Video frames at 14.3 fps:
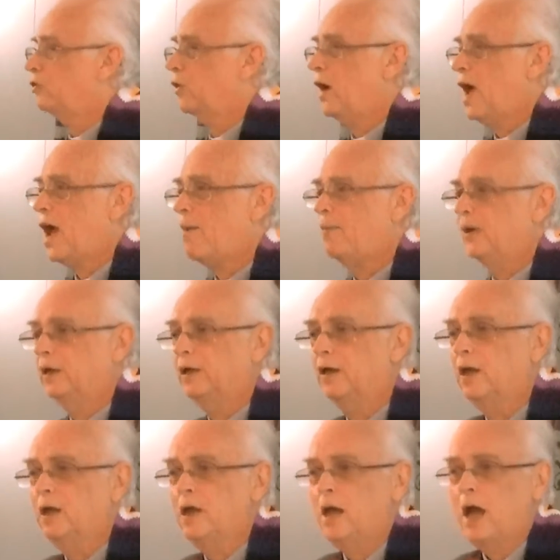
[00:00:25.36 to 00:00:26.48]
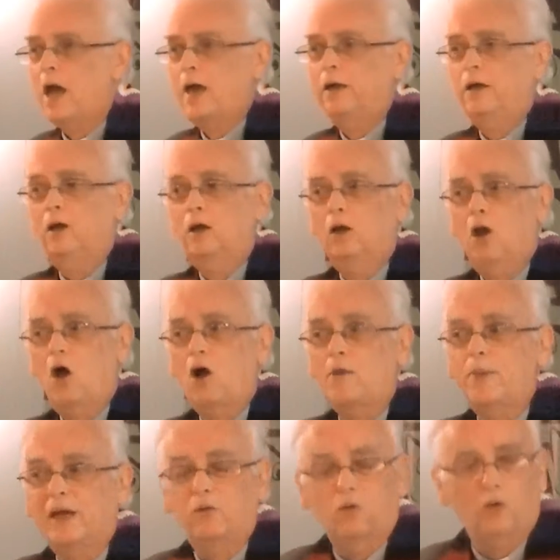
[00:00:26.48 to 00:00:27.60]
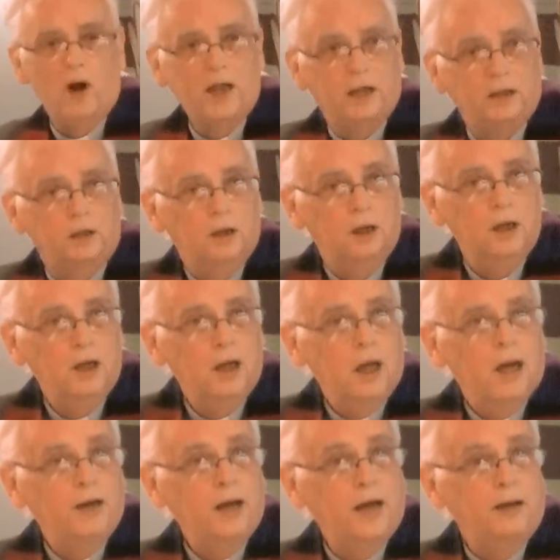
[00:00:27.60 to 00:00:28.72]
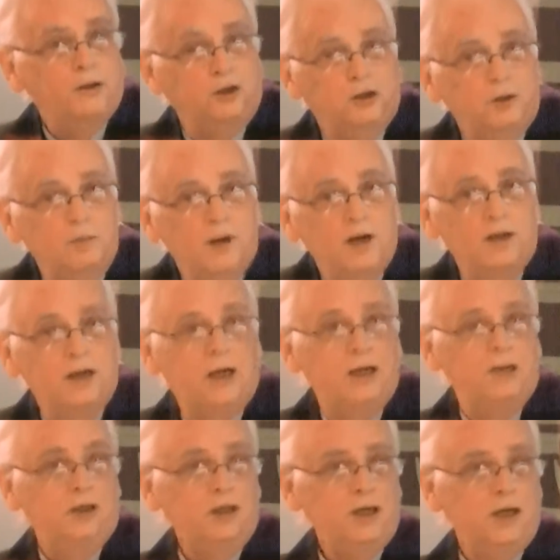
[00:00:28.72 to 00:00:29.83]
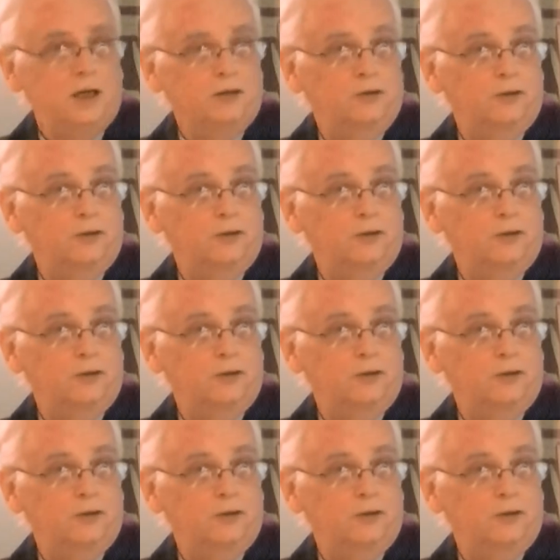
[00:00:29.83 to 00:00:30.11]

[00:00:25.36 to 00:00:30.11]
are happening at an alarming rate, and not just among gay teenagers.